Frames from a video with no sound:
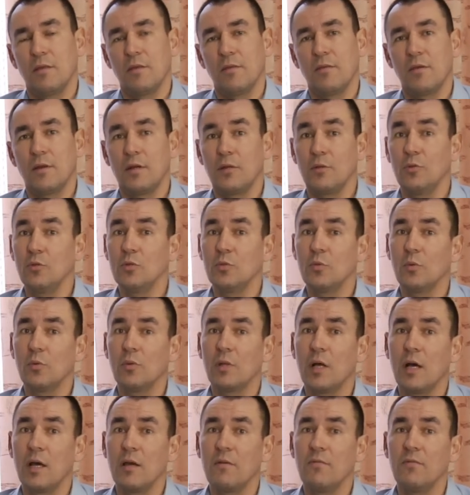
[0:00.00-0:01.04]
Their useful
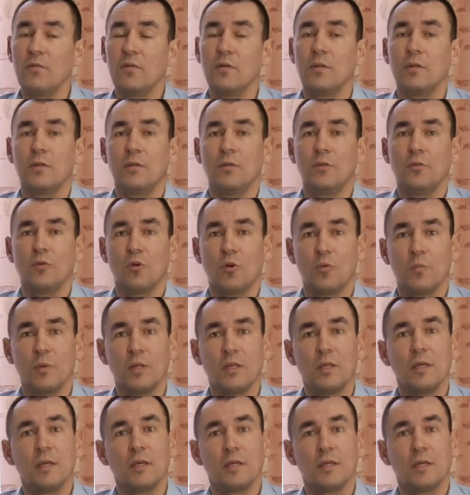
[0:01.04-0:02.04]
life normally